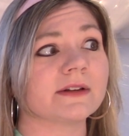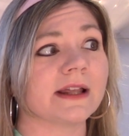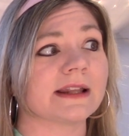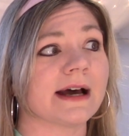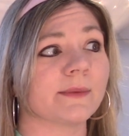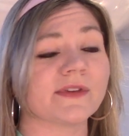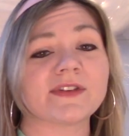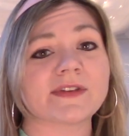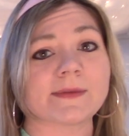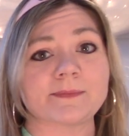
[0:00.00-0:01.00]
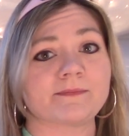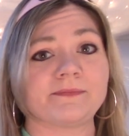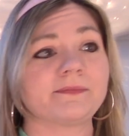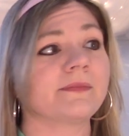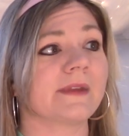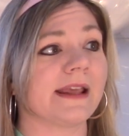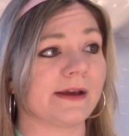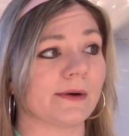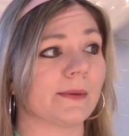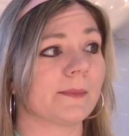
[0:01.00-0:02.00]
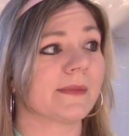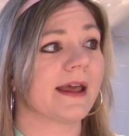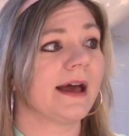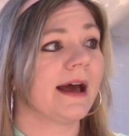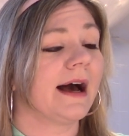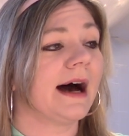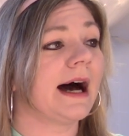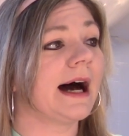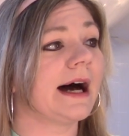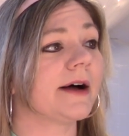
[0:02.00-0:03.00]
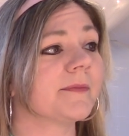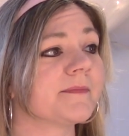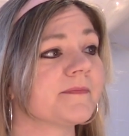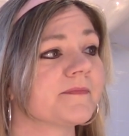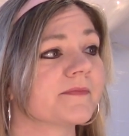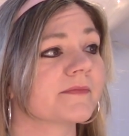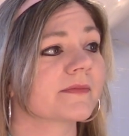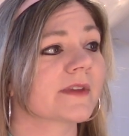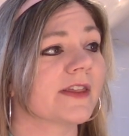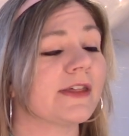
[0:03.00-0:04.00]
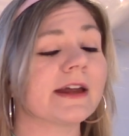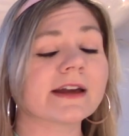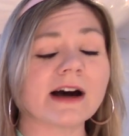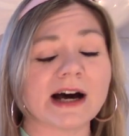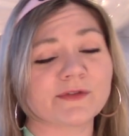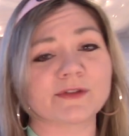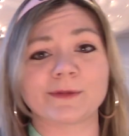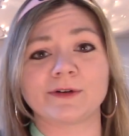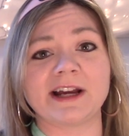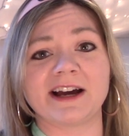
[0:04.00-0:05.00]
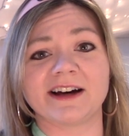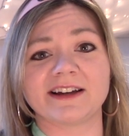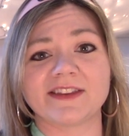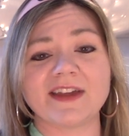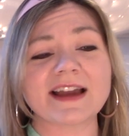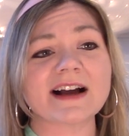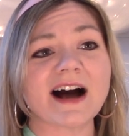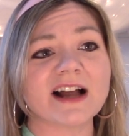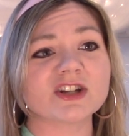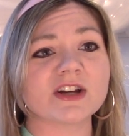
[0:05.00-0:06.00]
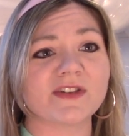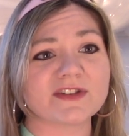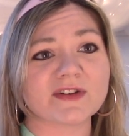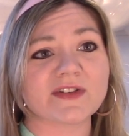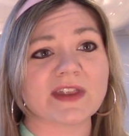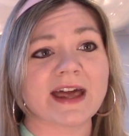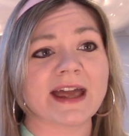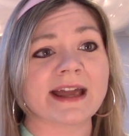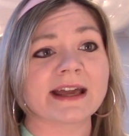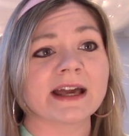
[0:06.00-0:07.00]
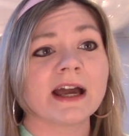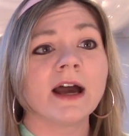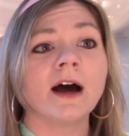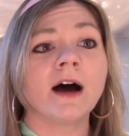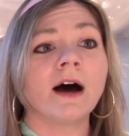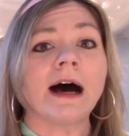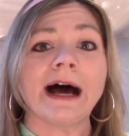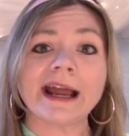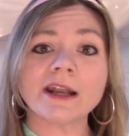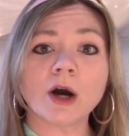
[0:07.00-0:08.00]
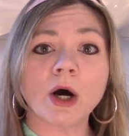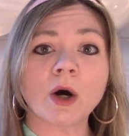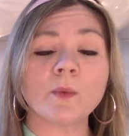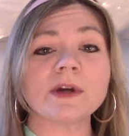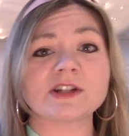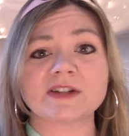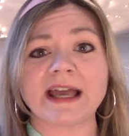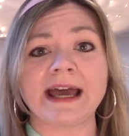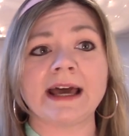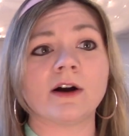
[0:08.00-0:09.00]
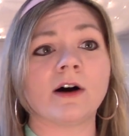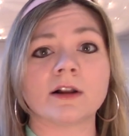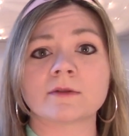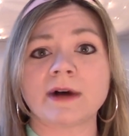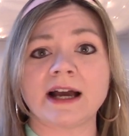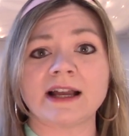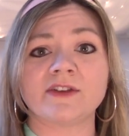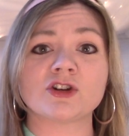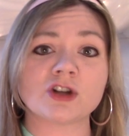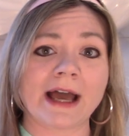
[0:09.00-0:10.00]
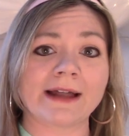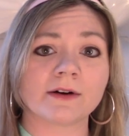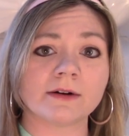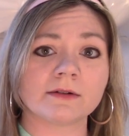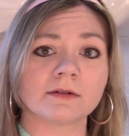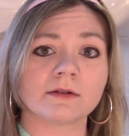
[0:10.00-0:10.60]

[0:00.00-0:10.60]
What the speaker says: Like, that was, ew. Thank god for Maria. Thank god she's just like, I know we just had all our minds shattered